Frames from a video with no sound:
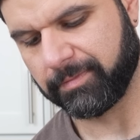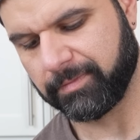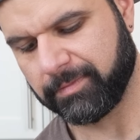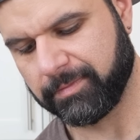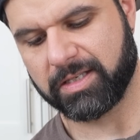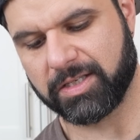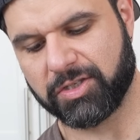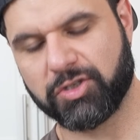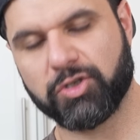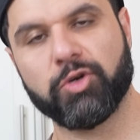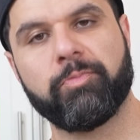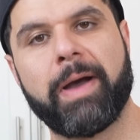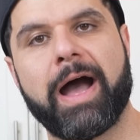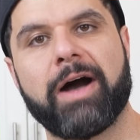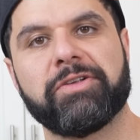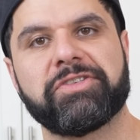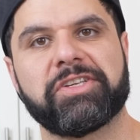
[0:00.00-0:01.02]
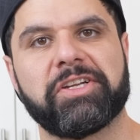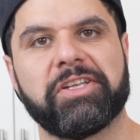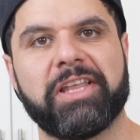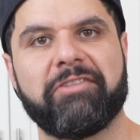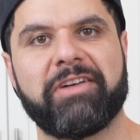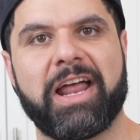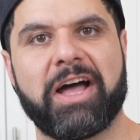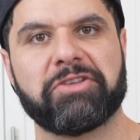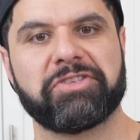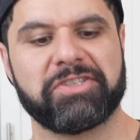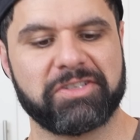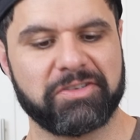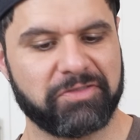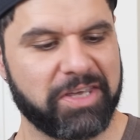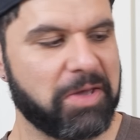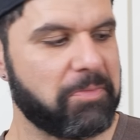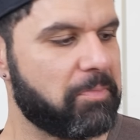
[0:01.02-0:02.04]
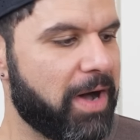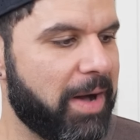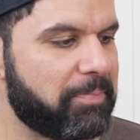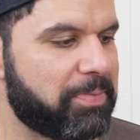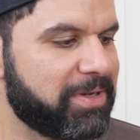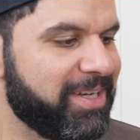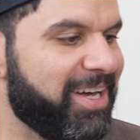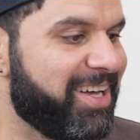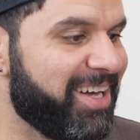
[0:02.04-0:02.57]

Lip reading: This is 2 pounds and 11 ounces of kimbap.